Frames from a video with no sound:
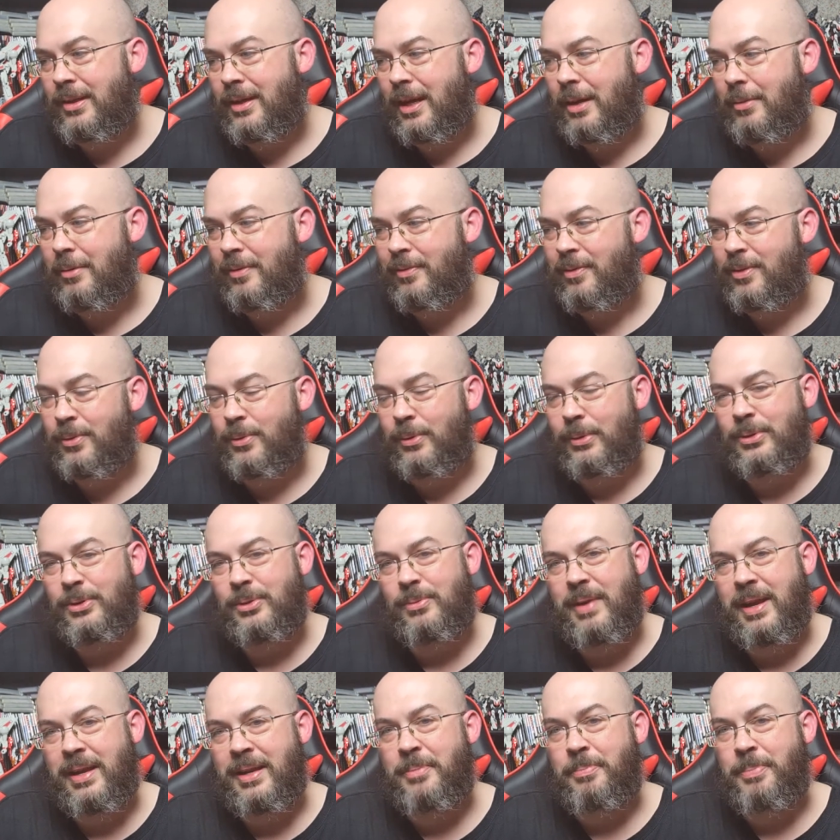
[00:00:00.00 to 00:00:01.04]
I will, of course,
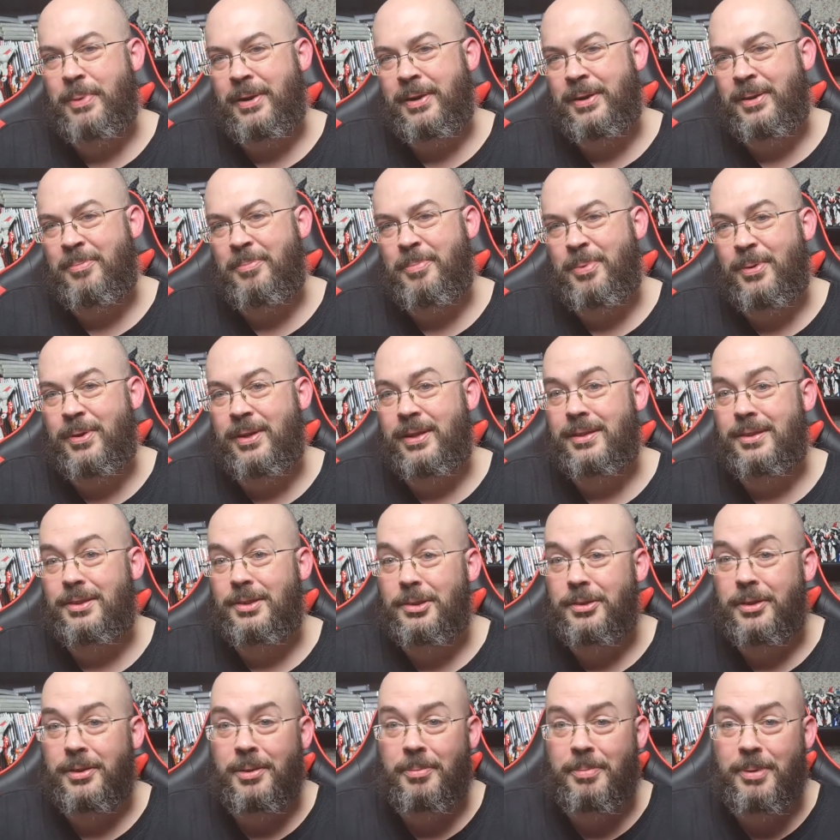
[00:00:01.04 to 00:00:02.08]
any pertinent points
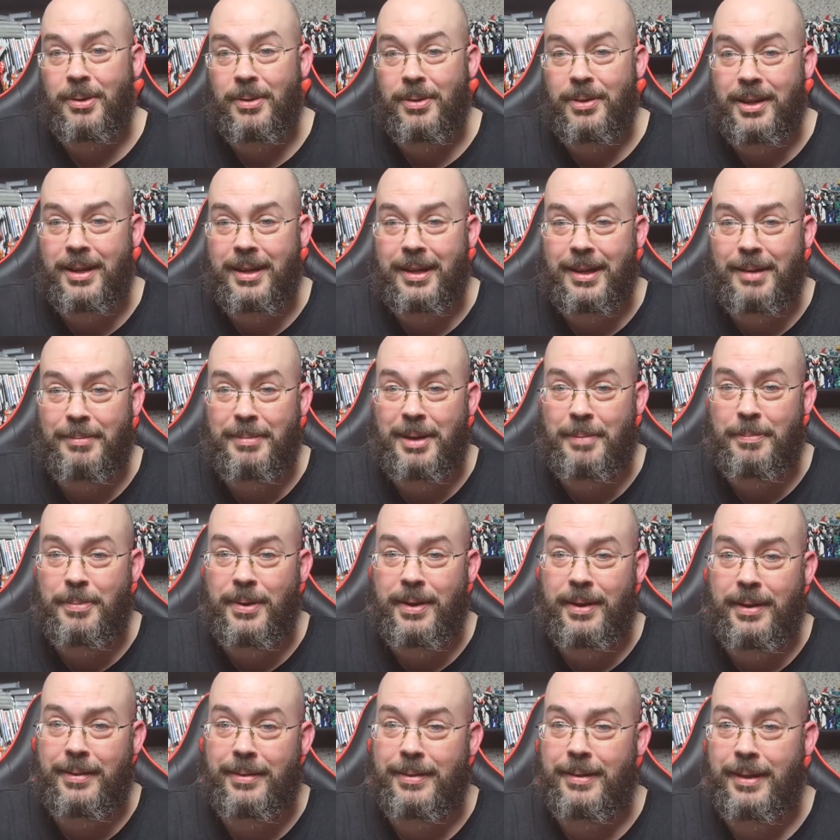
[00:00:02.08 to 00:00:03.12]
during the build that I come up
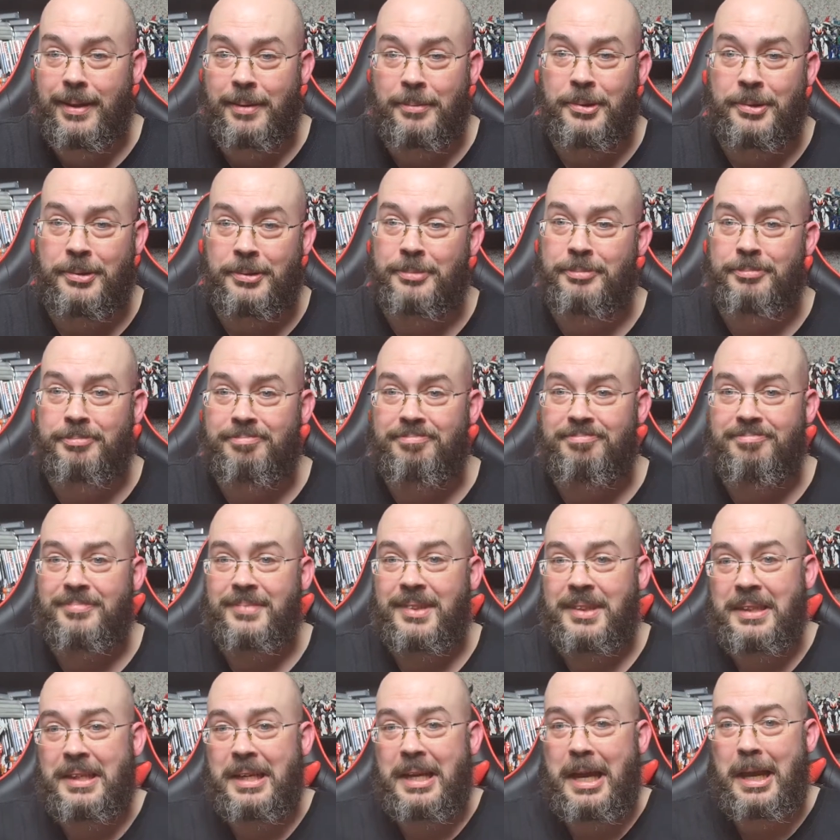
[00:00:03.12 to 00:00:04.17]
with, I will
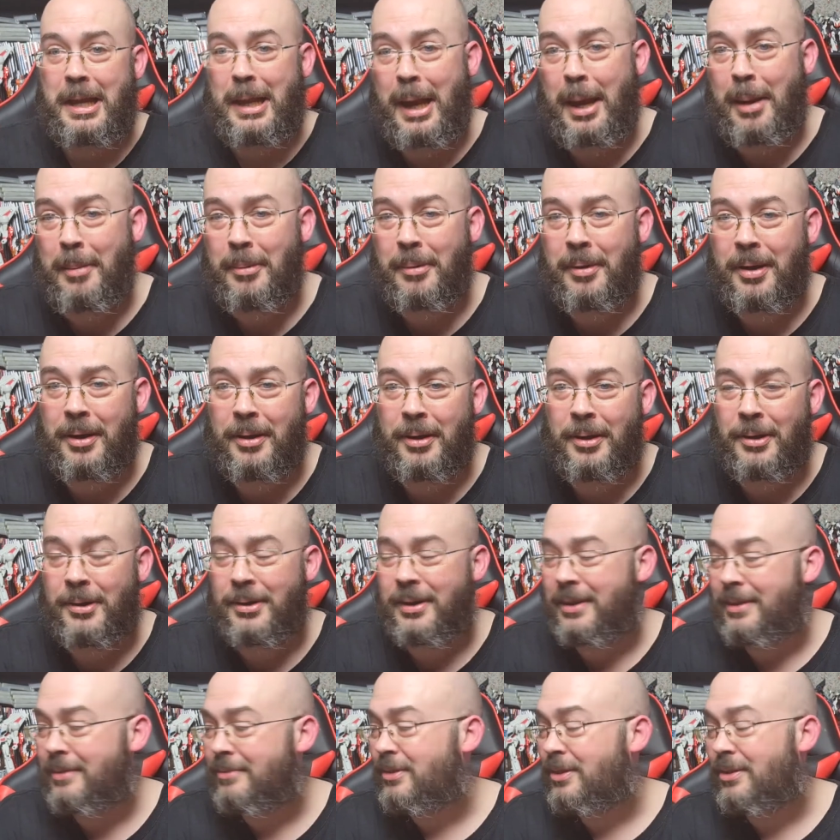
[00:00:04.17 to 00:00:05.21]
elaborate on
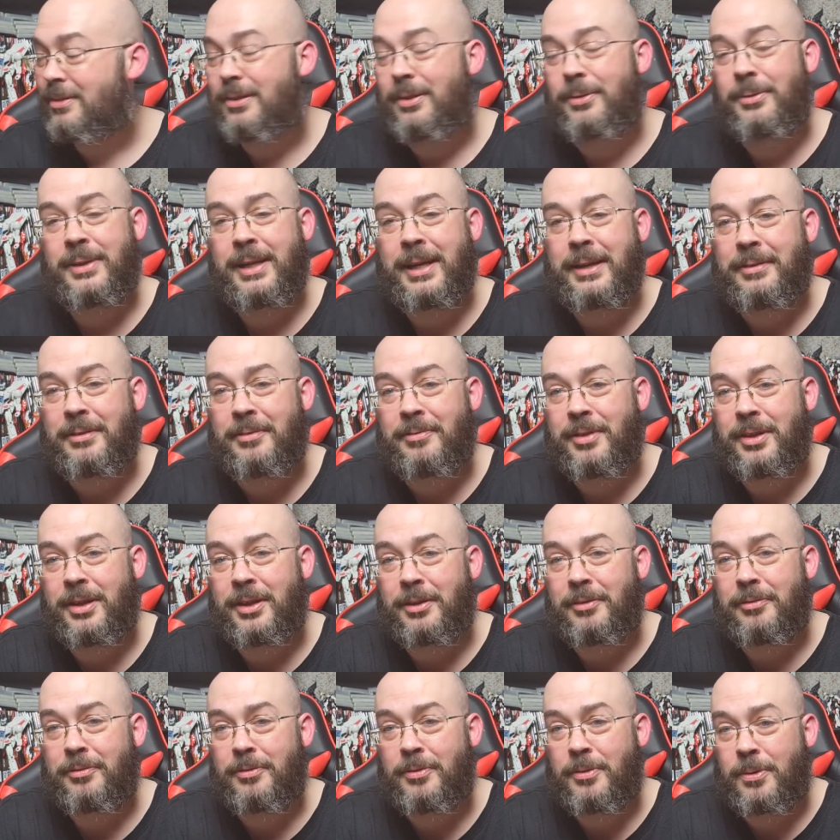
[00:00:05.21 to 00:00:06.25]
and slow down the
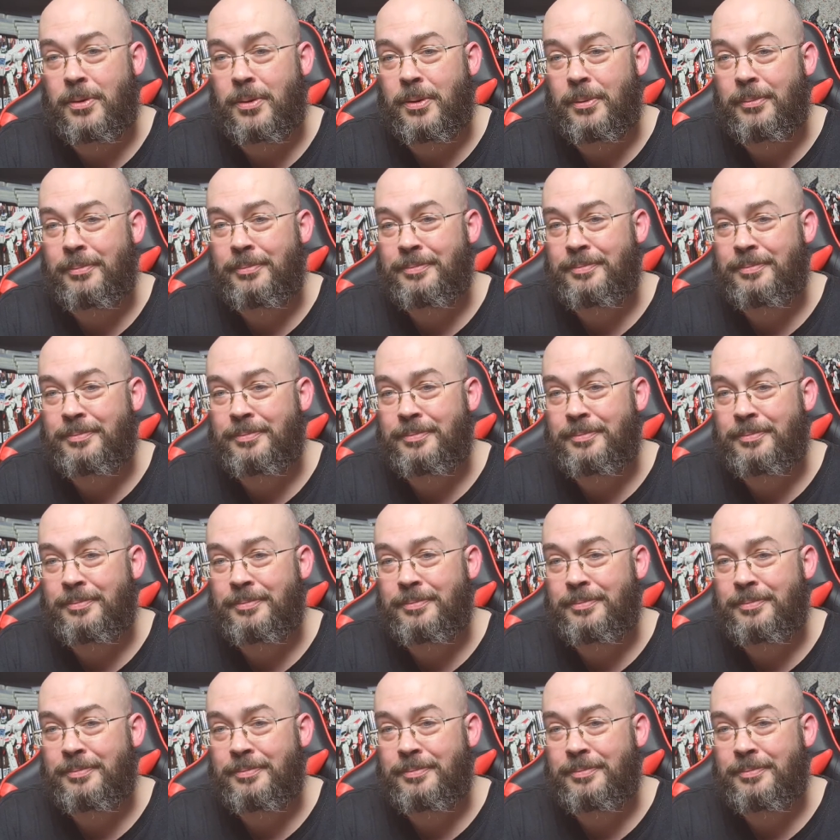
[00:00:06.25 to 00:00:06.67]
video for.